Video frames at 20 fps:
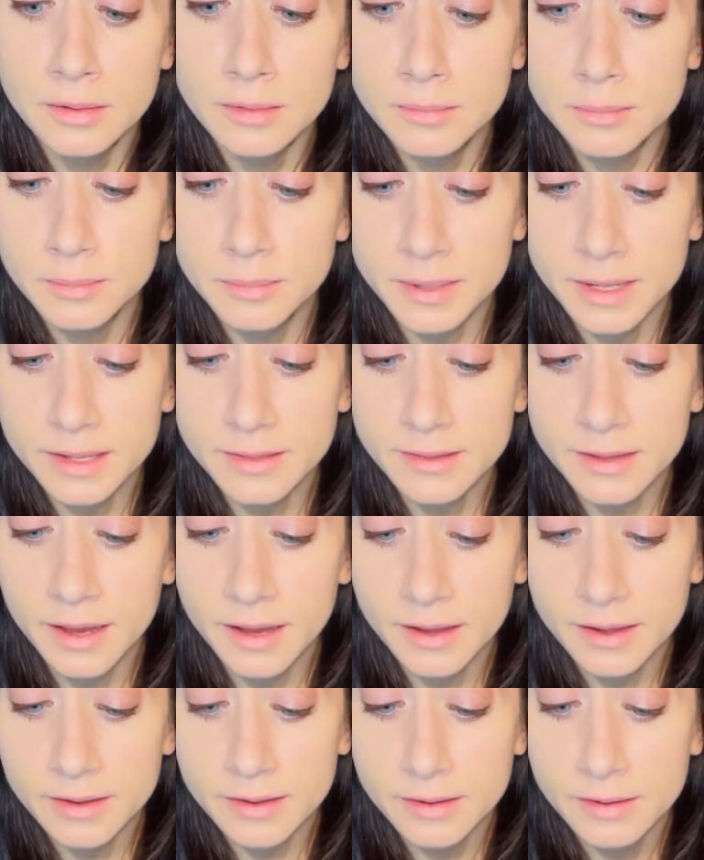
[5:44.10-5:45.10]
make
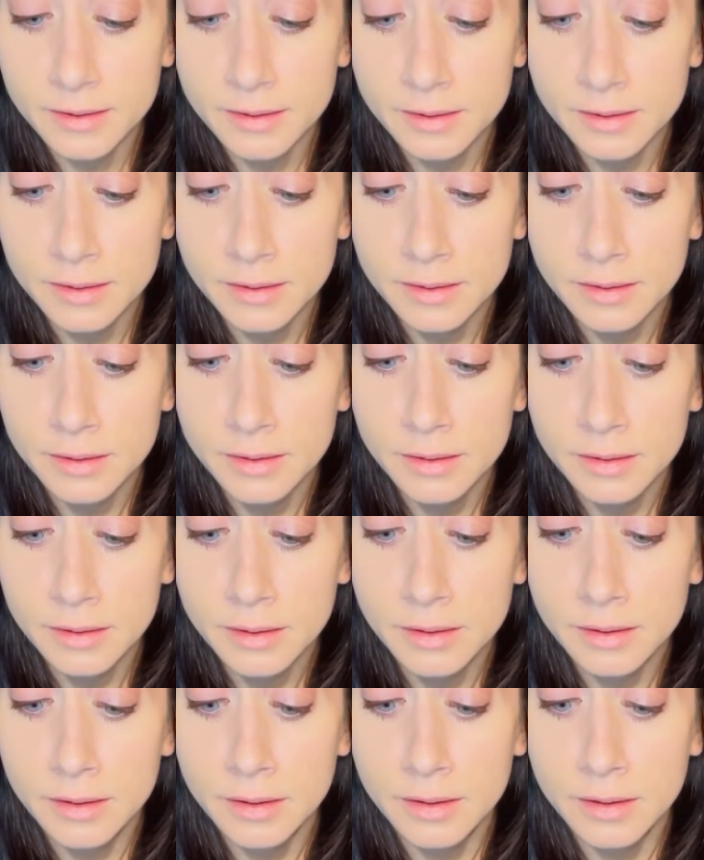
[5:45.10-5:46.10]
that
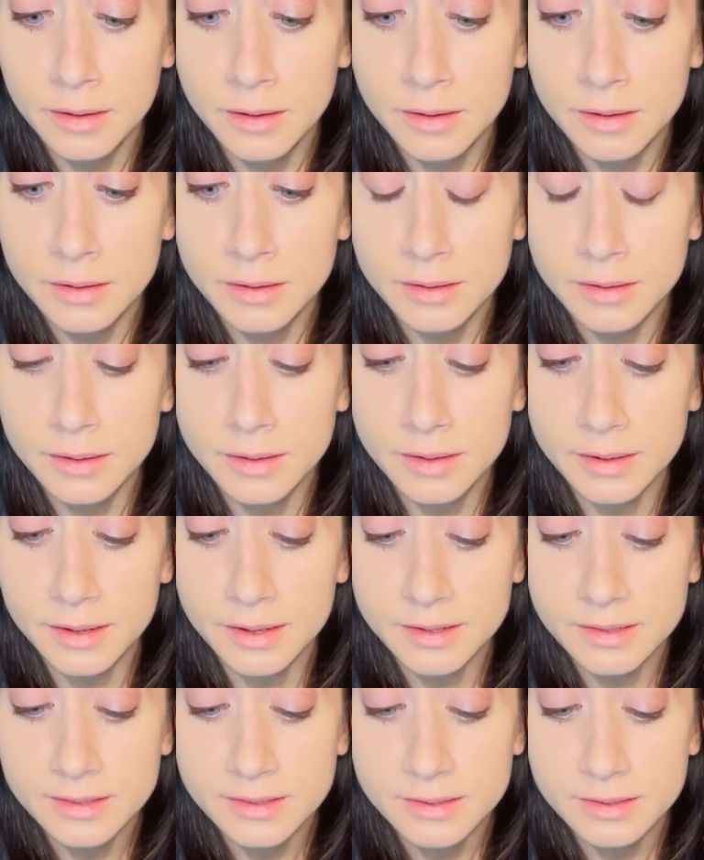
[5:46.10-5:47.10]

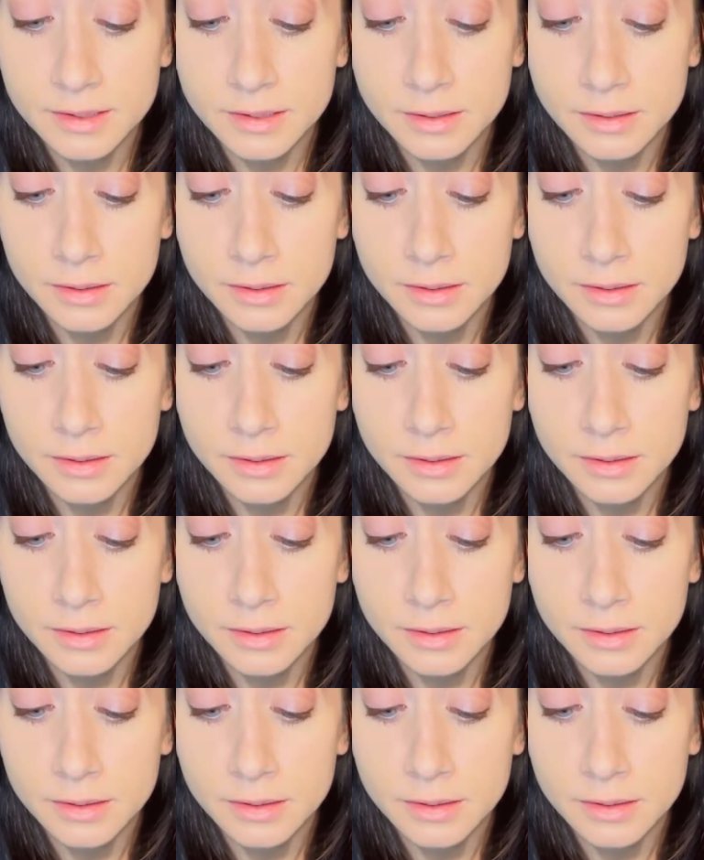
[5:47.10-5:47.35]
nice